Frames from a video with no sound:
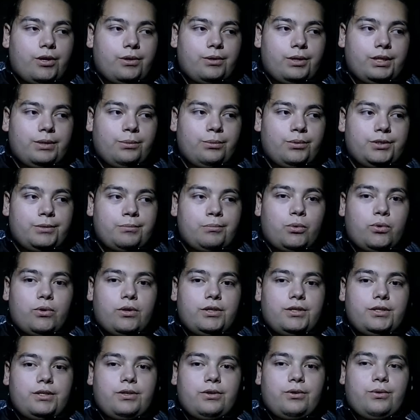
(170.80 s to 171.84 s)
it was more
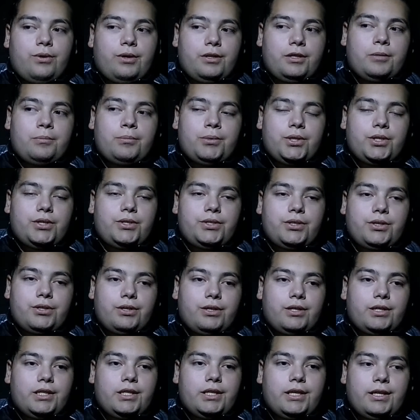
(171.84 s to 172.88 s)
so on the plush
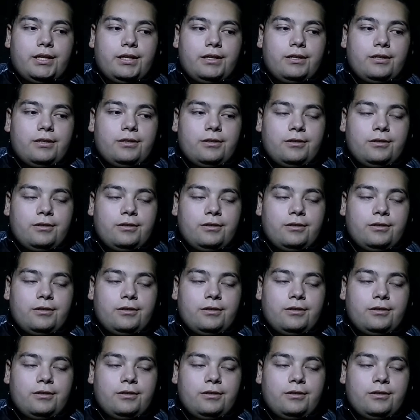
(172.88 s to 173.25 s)
content.